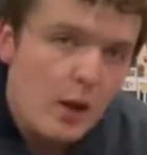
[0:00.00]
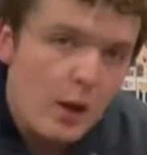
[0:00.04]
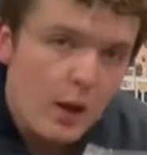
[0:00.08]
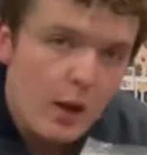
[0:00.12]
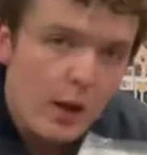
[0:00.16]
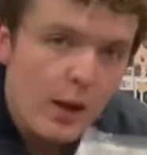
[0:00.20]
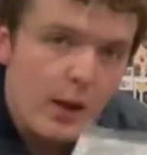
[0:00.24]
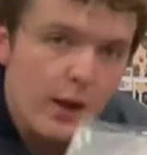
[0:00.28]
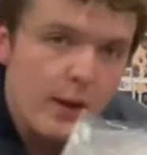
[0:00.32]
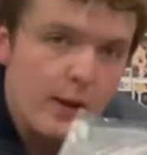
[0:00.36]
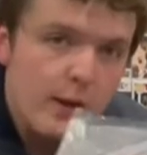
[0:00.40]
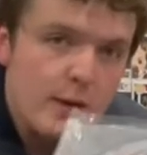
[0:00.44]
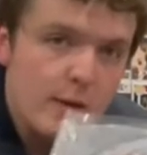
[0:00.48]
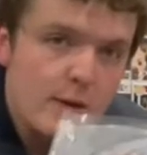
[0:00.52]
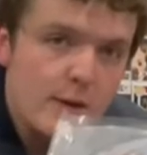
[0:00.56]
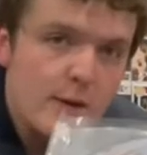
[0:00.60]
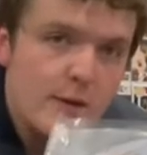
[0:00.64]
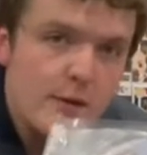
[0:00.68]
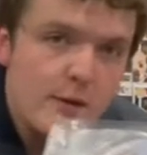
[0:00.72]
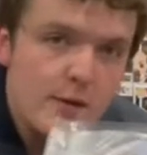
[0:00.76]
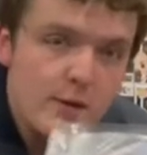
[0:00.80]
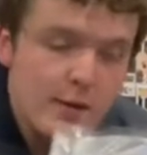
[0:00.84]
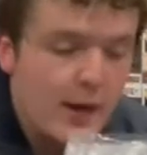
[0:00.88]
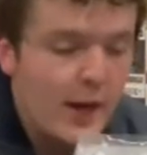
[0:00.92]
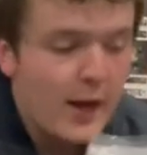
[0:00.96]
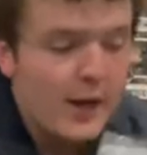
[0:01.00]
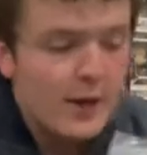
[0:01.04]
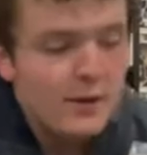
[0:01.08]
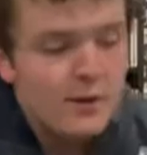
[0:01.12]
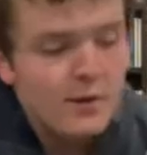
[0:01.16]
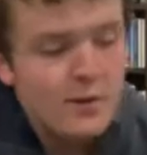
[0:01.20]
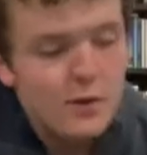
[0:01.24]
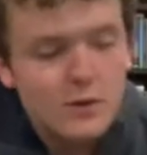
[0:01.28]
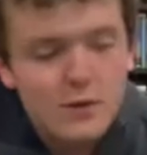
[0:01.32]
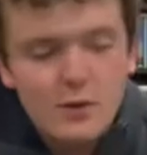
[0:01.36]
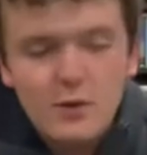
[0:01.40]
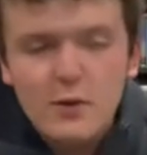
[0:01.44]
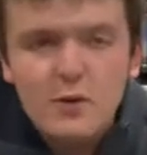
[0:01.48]
And yeah,
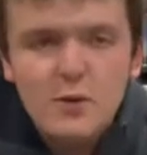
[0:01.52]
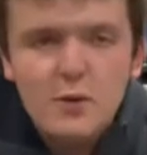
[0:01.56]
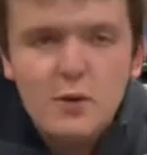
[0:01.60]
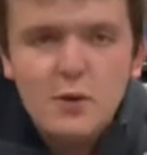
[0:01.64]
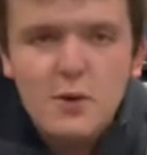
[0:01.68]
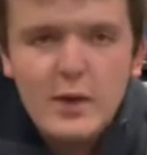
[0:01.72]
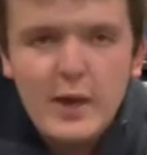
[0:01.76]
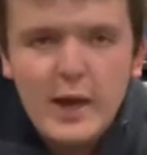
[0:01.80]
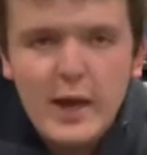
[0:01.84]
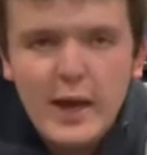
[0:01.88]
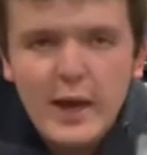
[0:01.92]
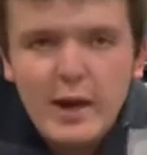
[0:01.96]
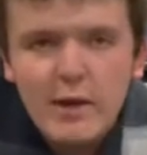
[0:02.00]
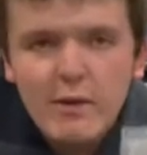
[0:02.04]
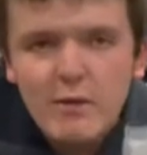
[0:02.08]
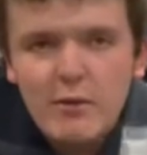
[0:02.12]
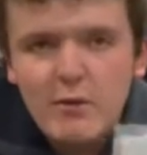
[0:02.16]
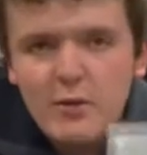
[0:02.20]
so it's just cool to have.